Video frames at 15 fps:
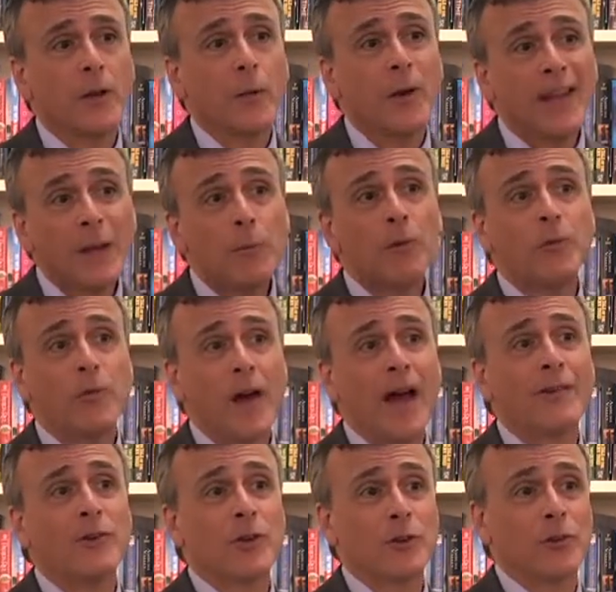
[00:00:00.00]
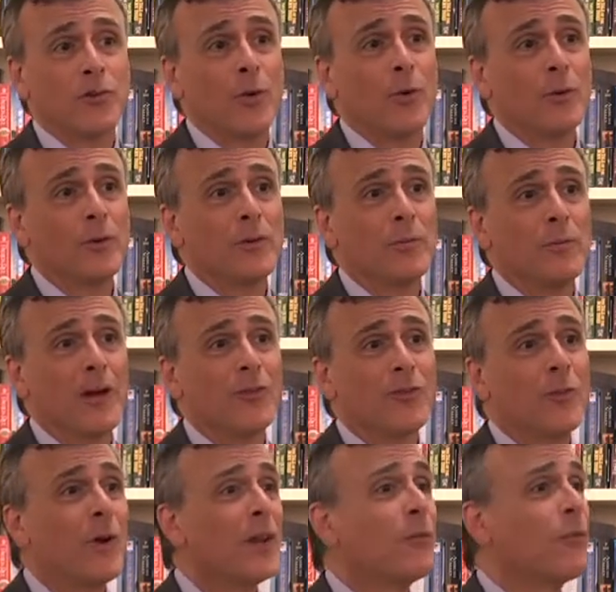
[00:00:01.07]
when he was 5 years old, about
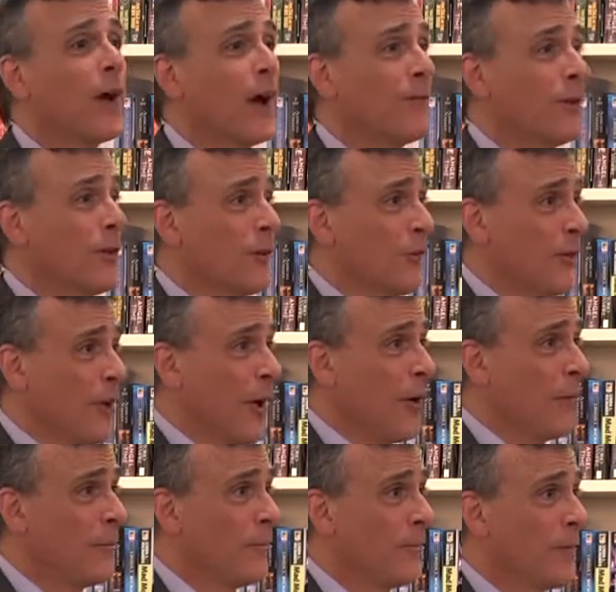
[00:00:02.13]
25 years ago.